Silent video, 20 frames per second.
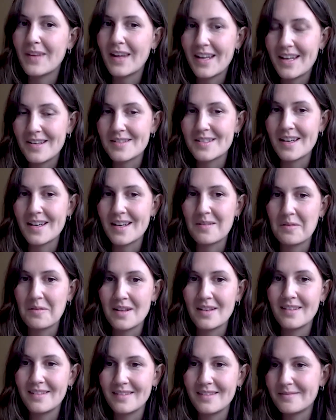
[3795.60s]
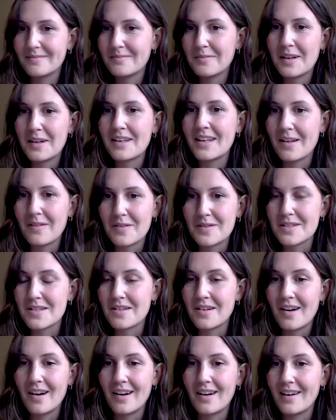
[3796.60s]
like you said what what gifts
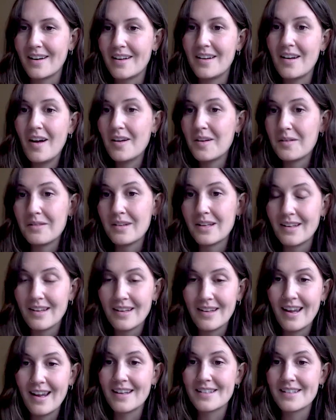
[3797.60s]
there are and not knowing yeah.